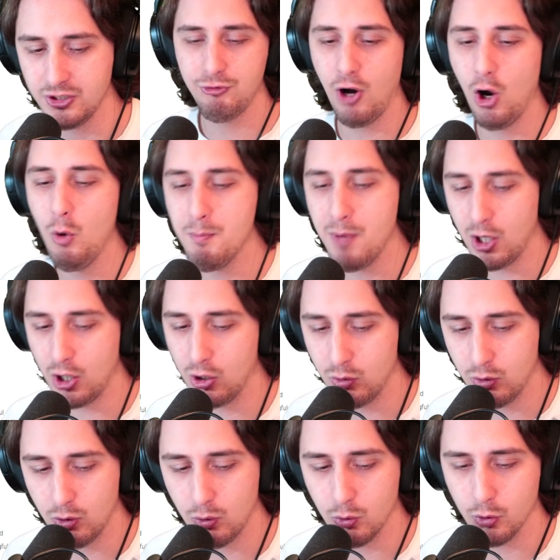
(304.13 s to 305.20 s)

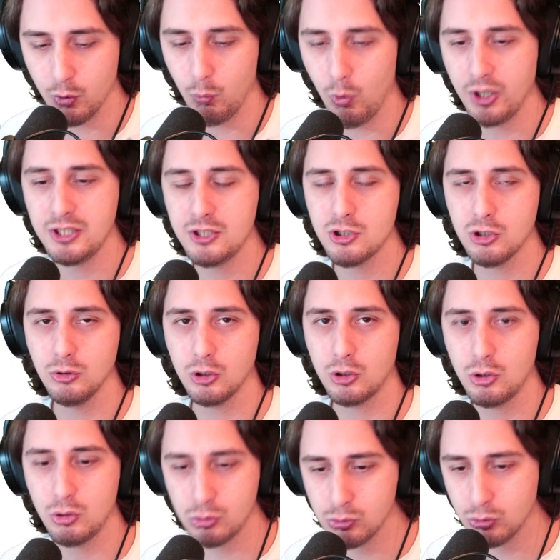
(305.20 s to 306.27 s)
FOMO or wanting to look
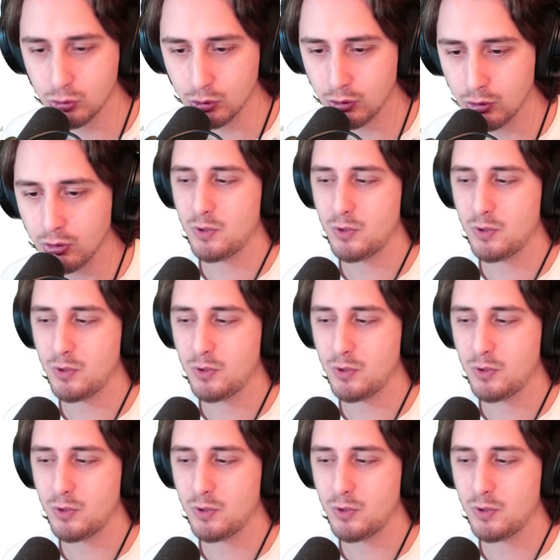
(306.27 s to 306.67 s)
cool